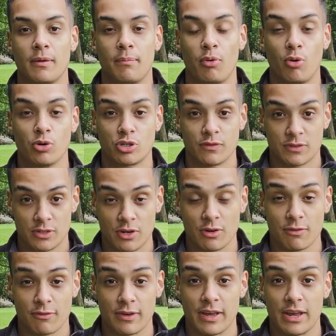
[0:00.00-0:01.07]
portrait
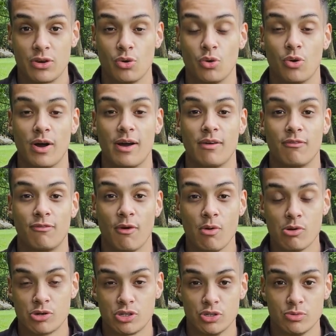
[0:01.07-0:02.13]
photography and your photo
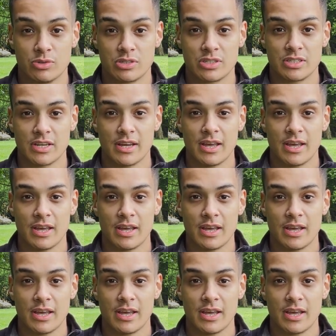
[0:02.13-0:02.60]
shoots